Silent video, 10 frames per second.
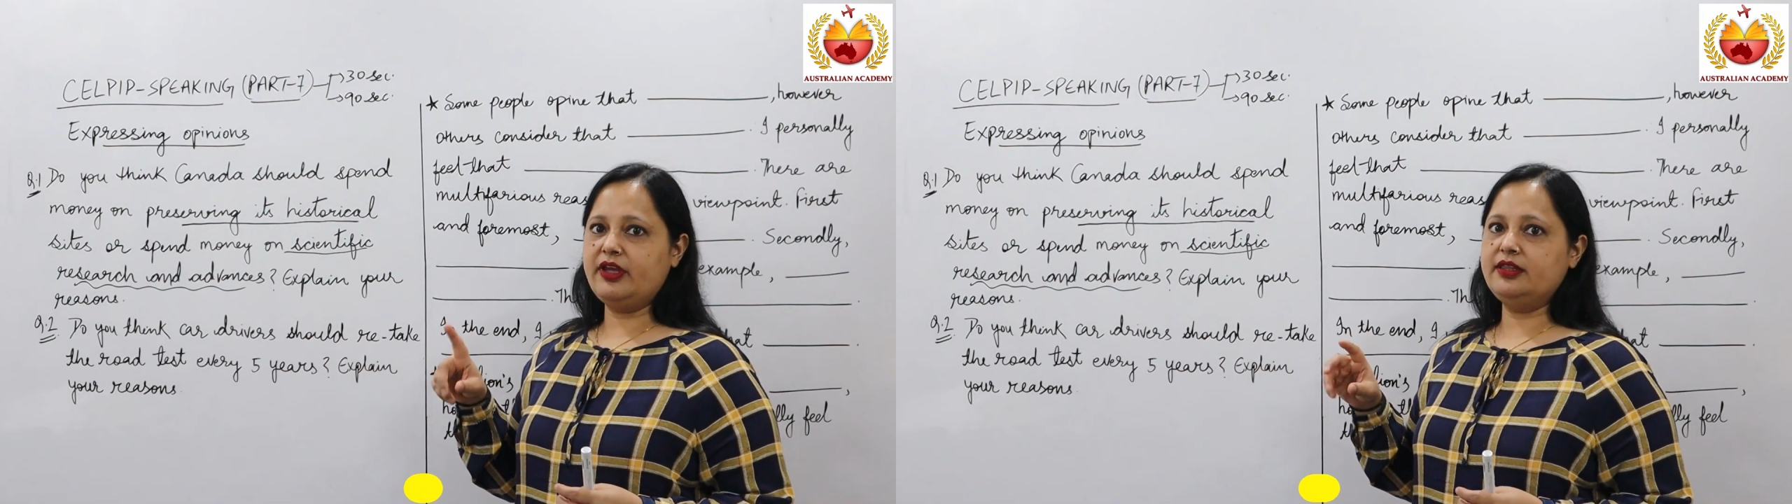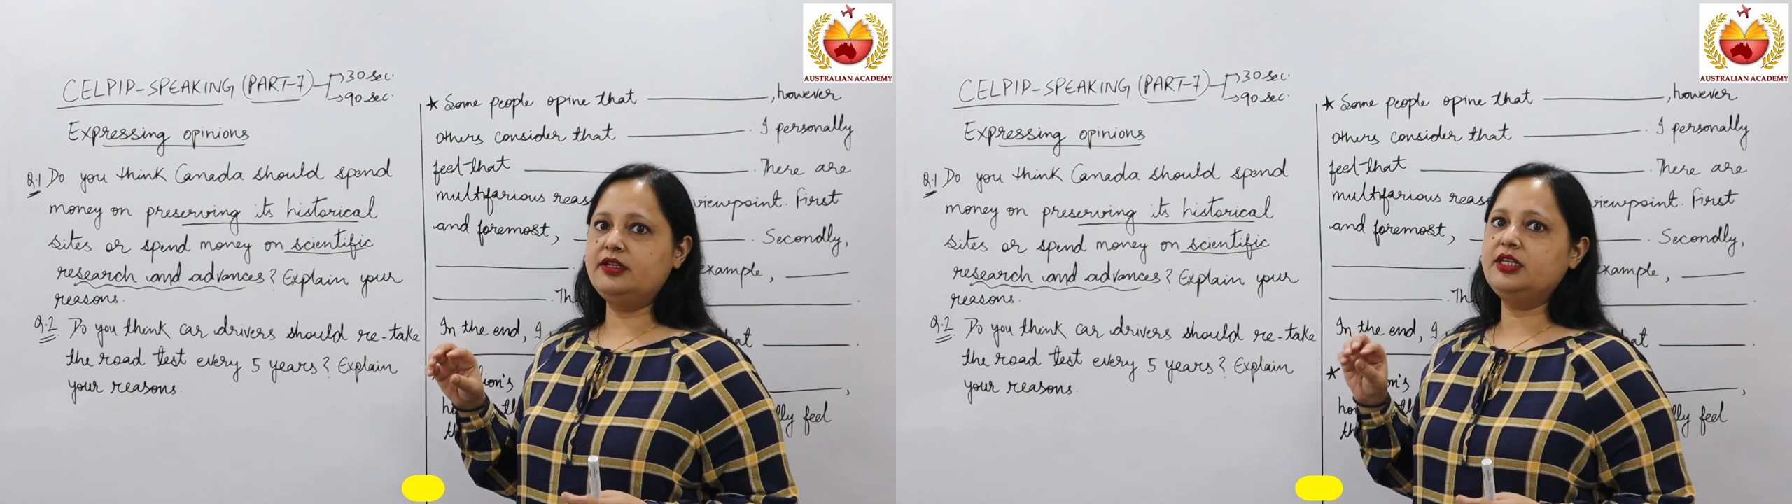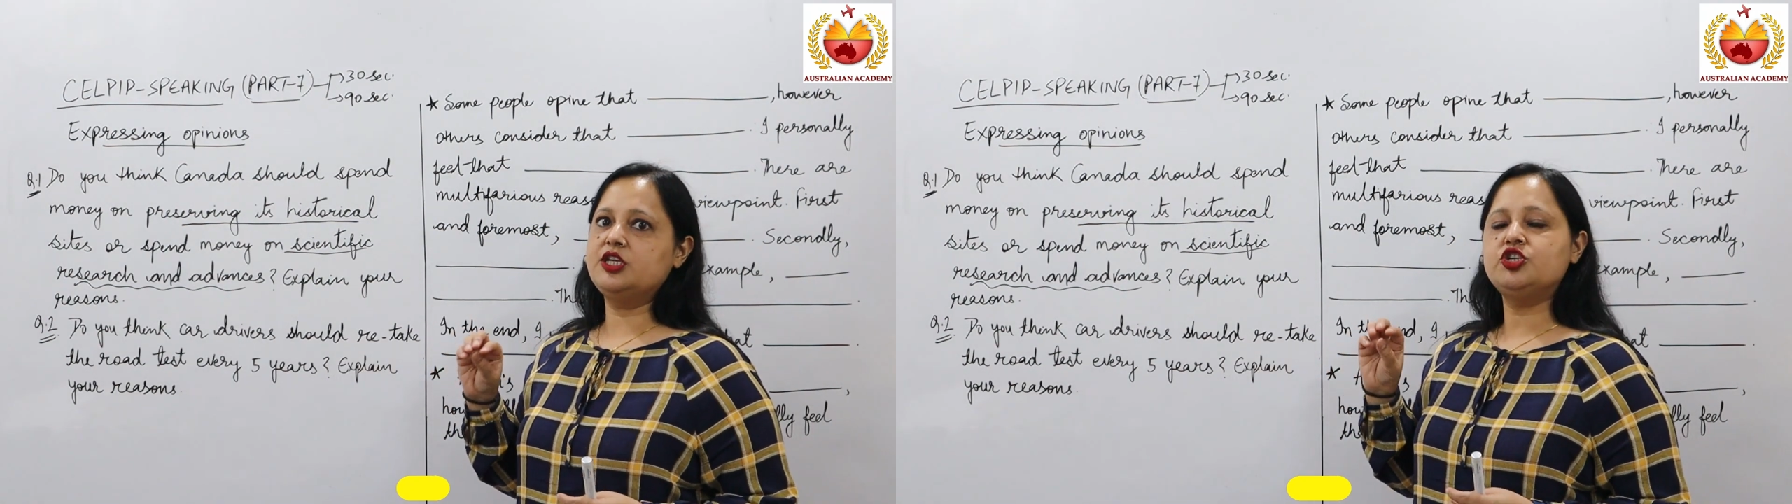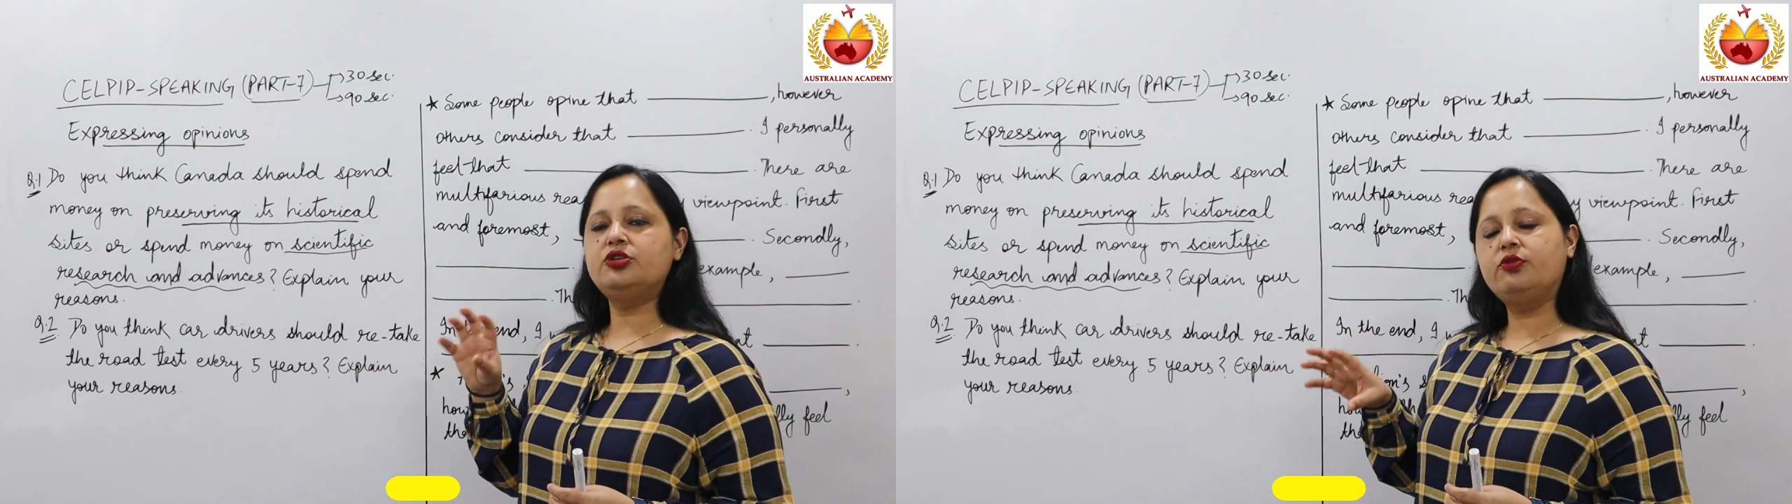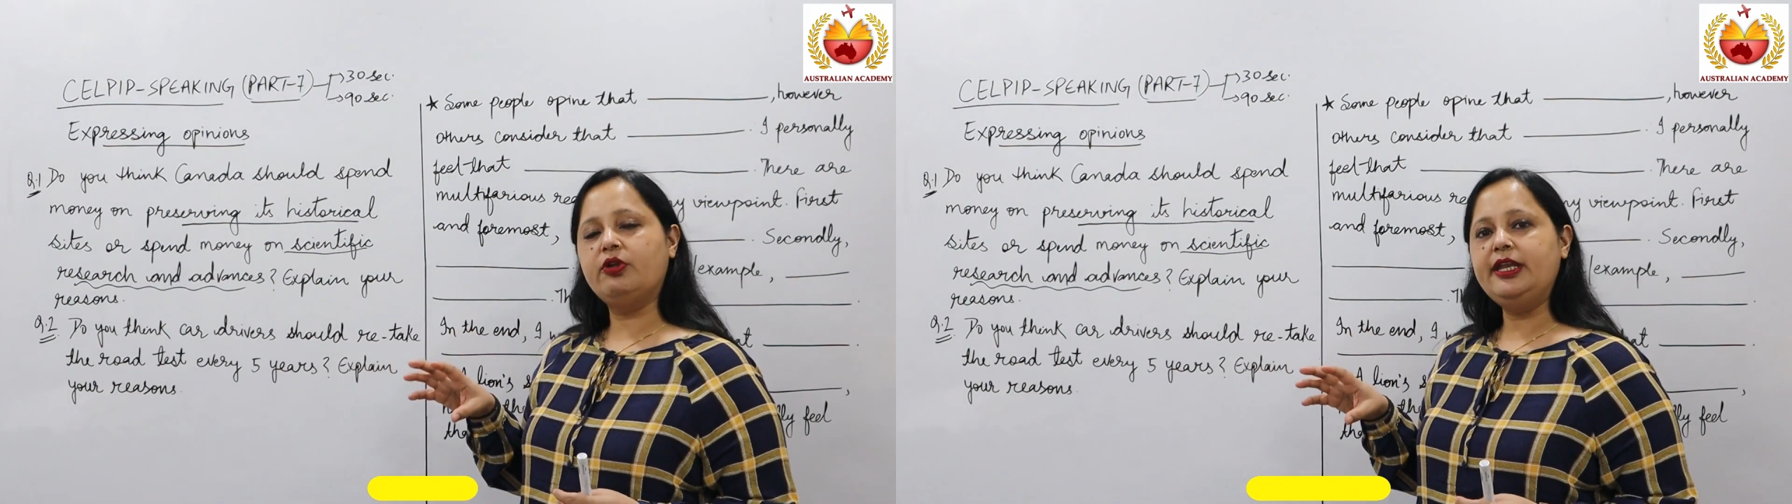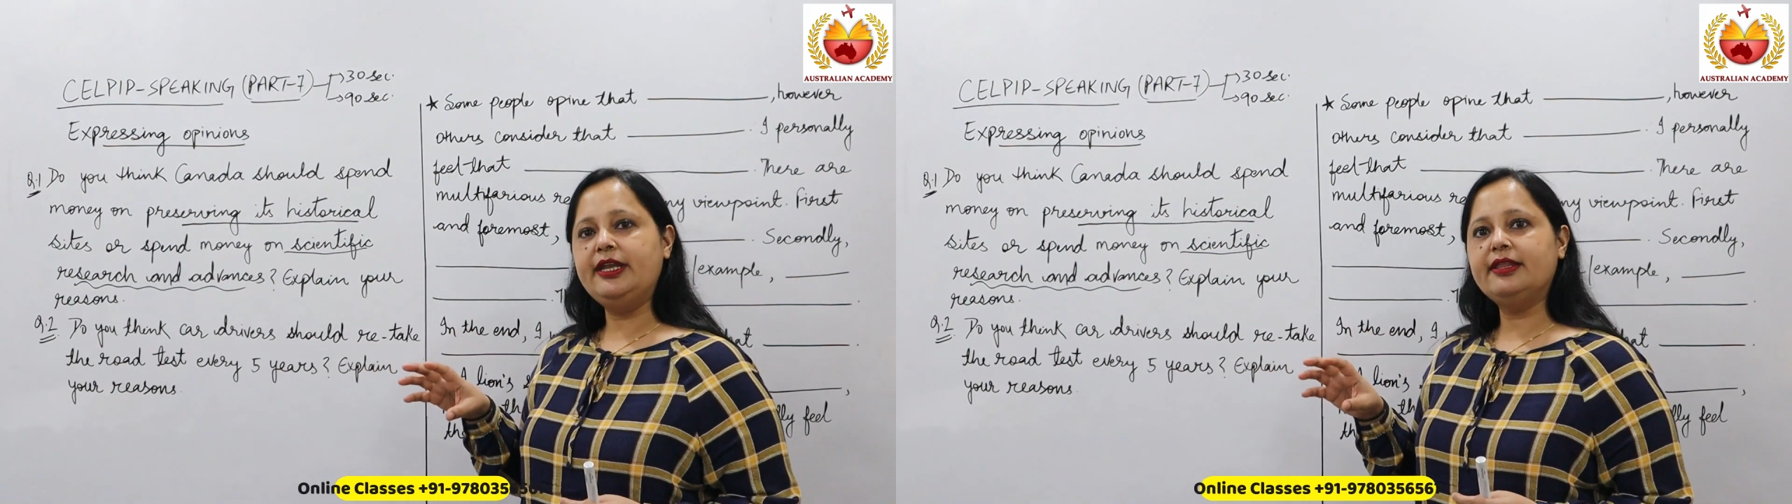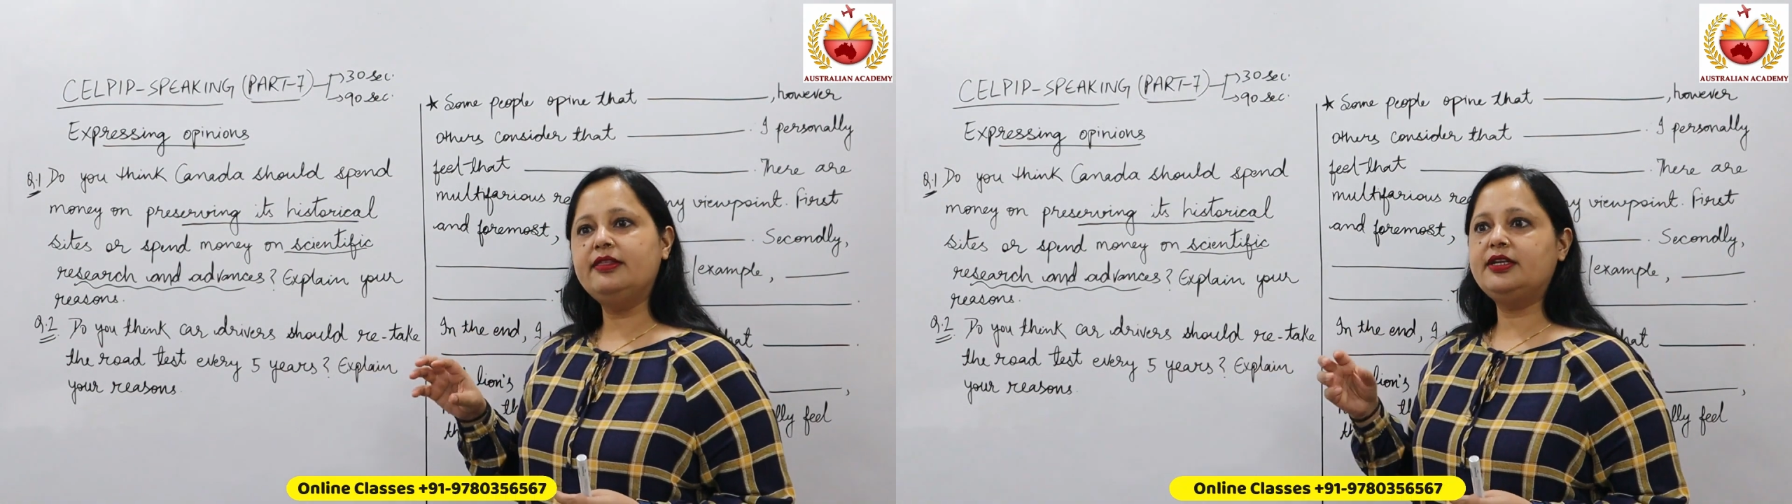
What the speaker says: whether they should retake